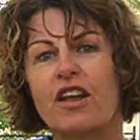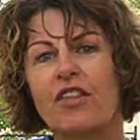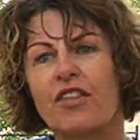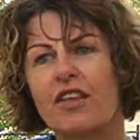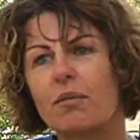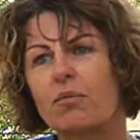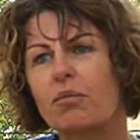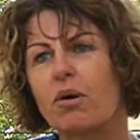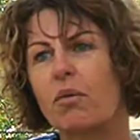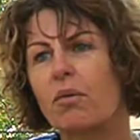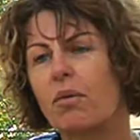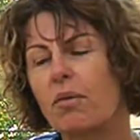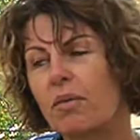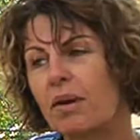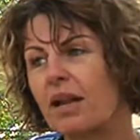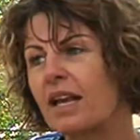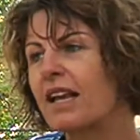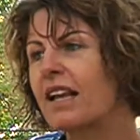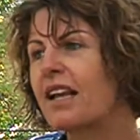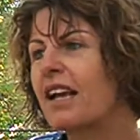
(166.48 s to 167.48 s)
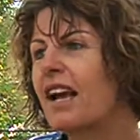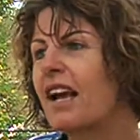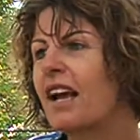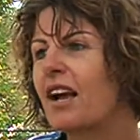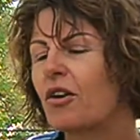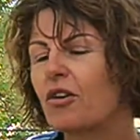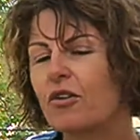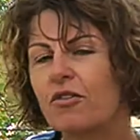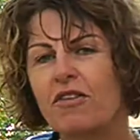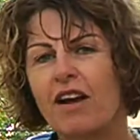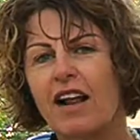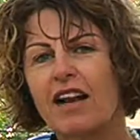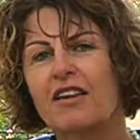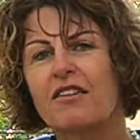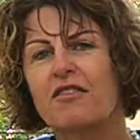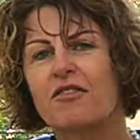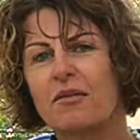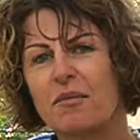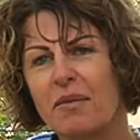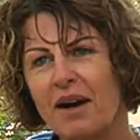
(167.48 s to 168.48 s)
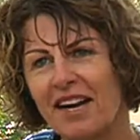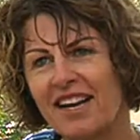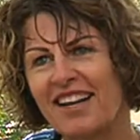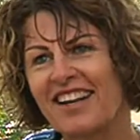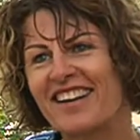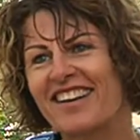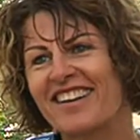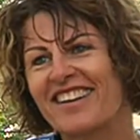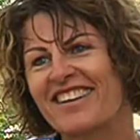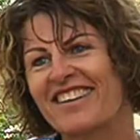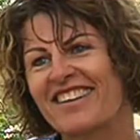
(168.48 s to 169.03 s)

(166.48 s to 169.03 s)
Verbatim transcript: and I think probably good value for money.